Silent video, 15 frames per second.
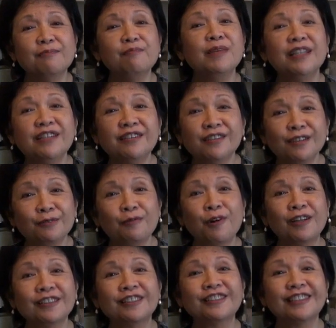mineral
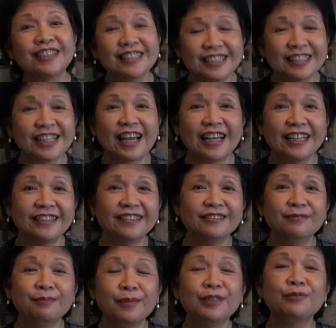water inside
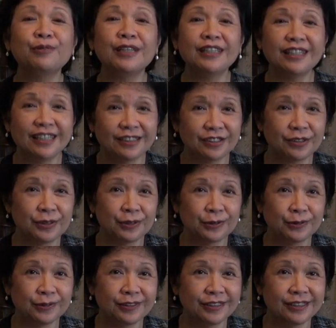between its
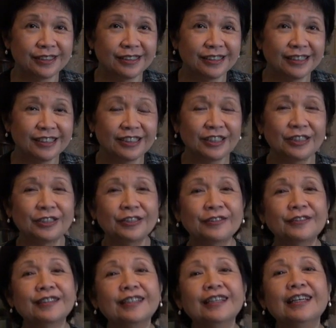nodes.
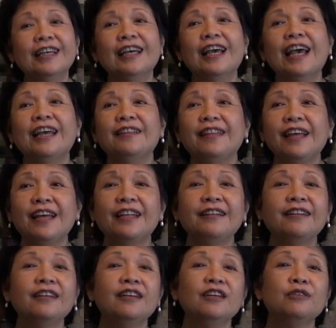And
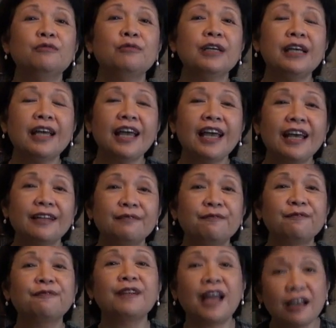then we had
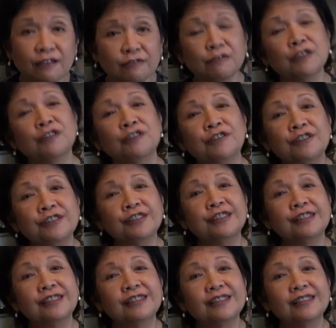
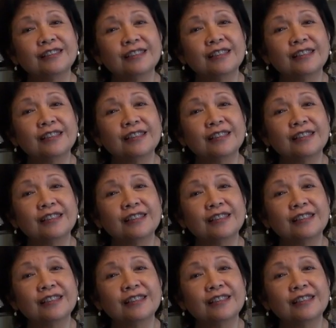flowers,